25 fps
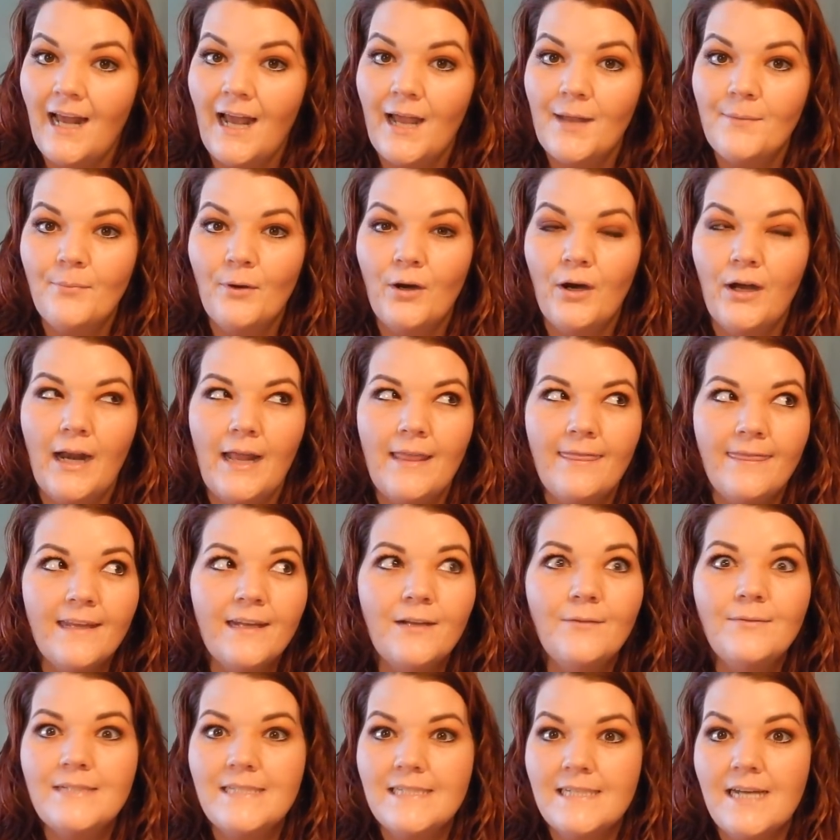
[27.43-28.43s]
I bought, I
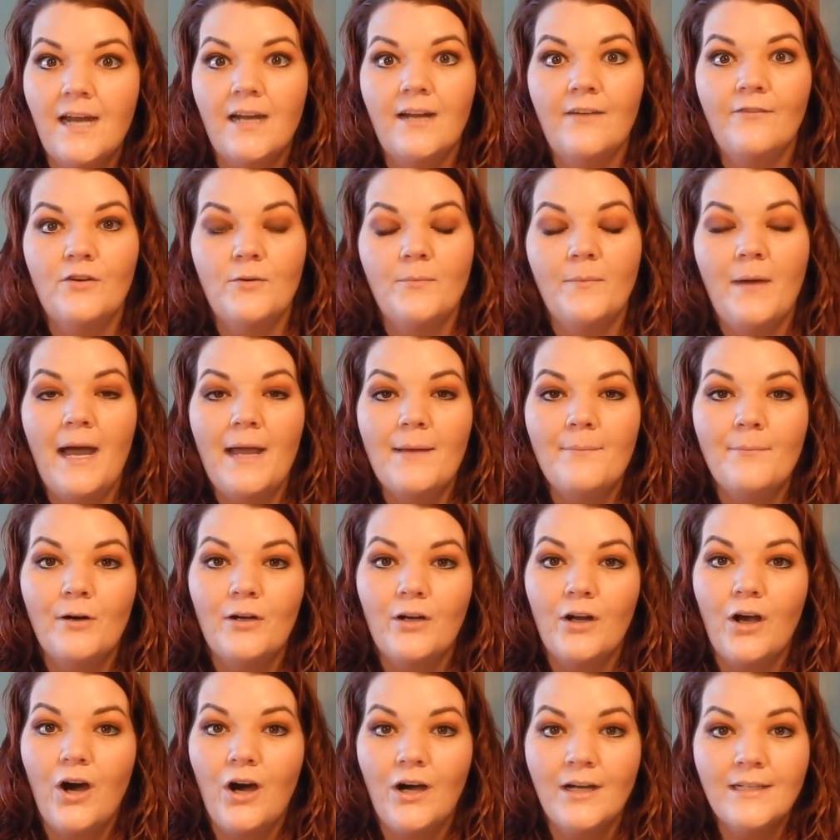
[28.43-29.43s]
think it was 10 of them. I
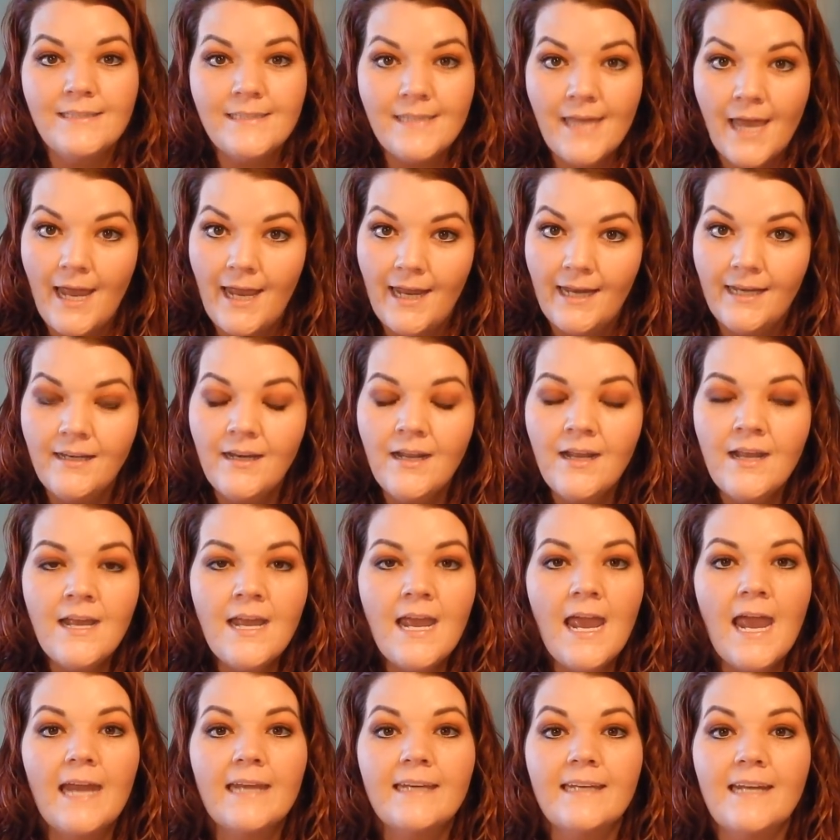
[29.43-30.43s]
bought all 10
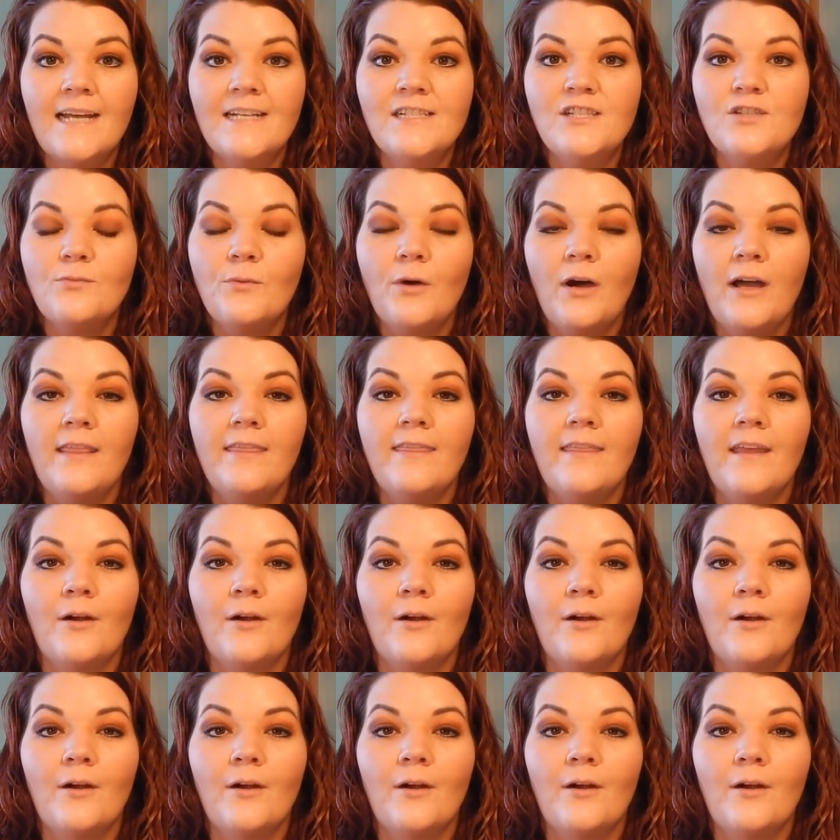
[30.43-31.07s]
and guess what?